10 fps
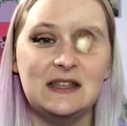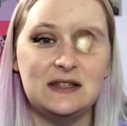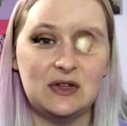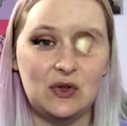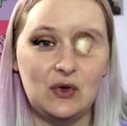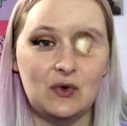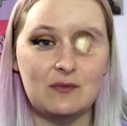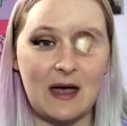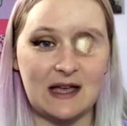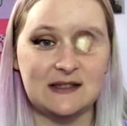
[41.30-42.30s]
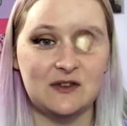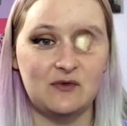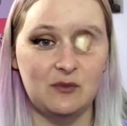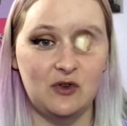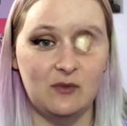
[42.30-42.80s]
two
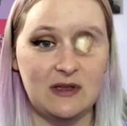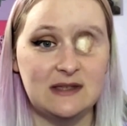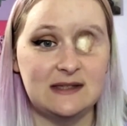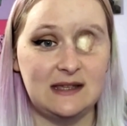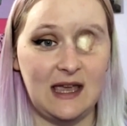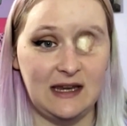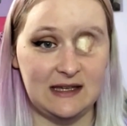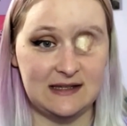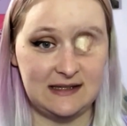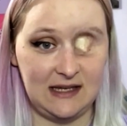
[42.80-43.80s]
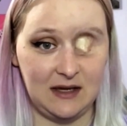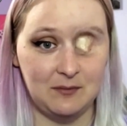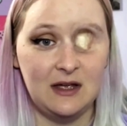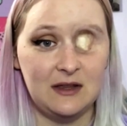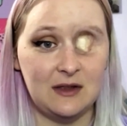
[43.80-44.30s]
massive movements gaining
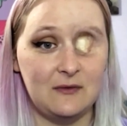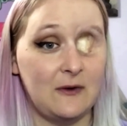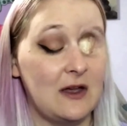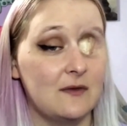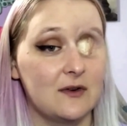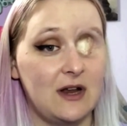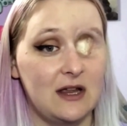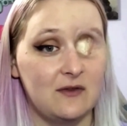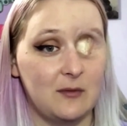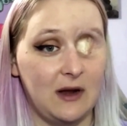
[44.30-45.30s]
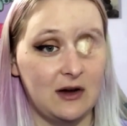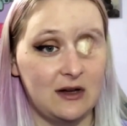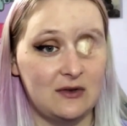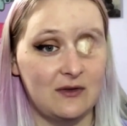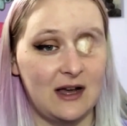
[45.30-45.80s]
steam: the fight for Native
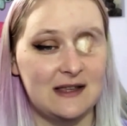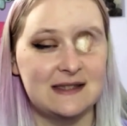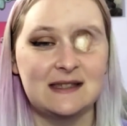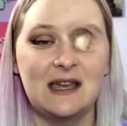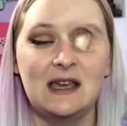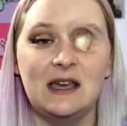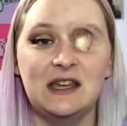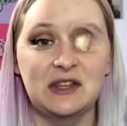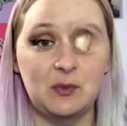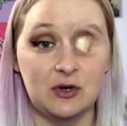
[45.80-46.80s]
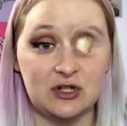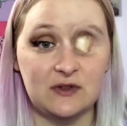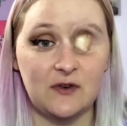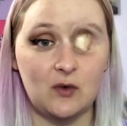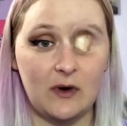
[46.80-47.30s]
American rights and the push
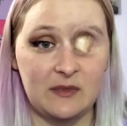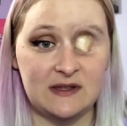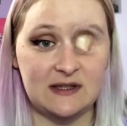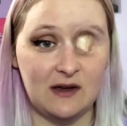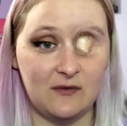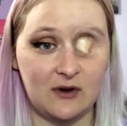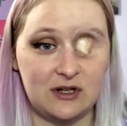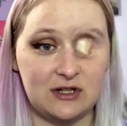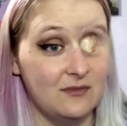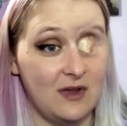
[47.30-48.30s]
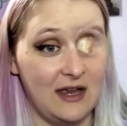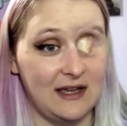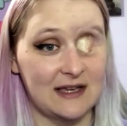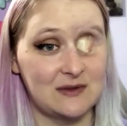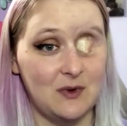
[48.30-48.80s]
for women's suffrage. And
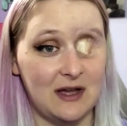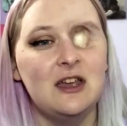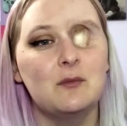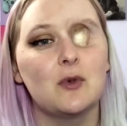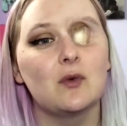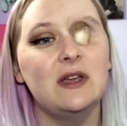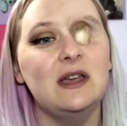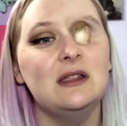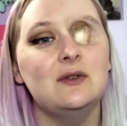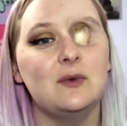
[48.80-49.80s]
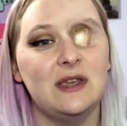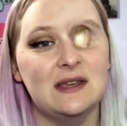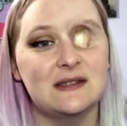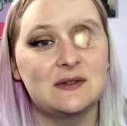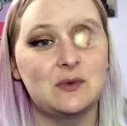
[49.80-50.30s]
guess what? Marie
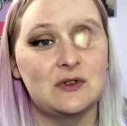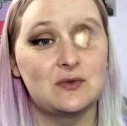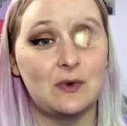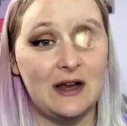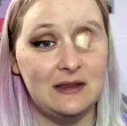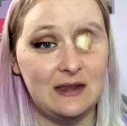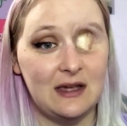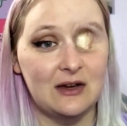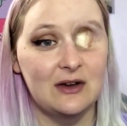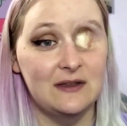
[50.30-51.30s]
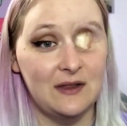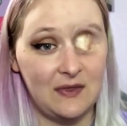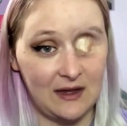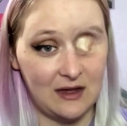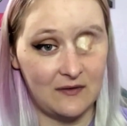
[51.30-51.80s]
Louise was right there in the
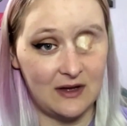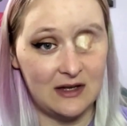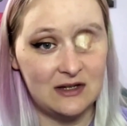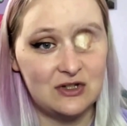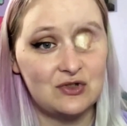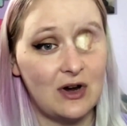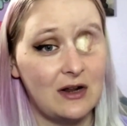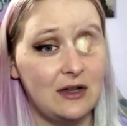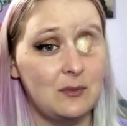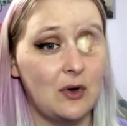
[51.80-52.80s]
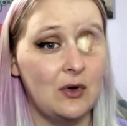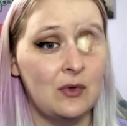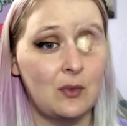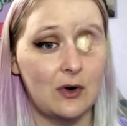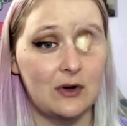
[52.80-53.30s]
thick of it, straddling
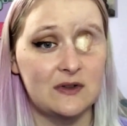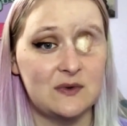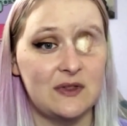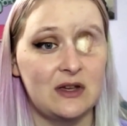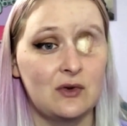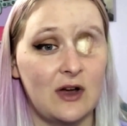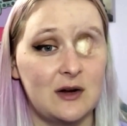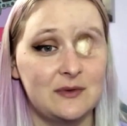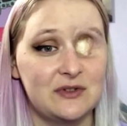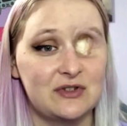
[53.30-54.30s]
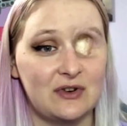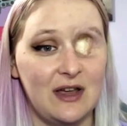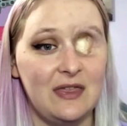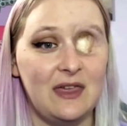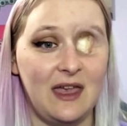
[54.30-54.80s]
both worlds with incredible
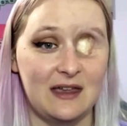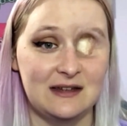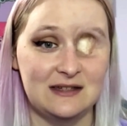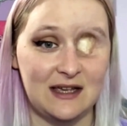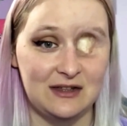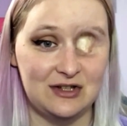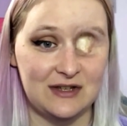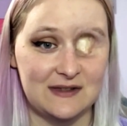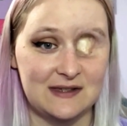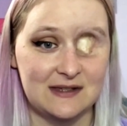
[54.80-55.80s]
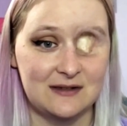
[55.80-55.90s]
strength and intelligence.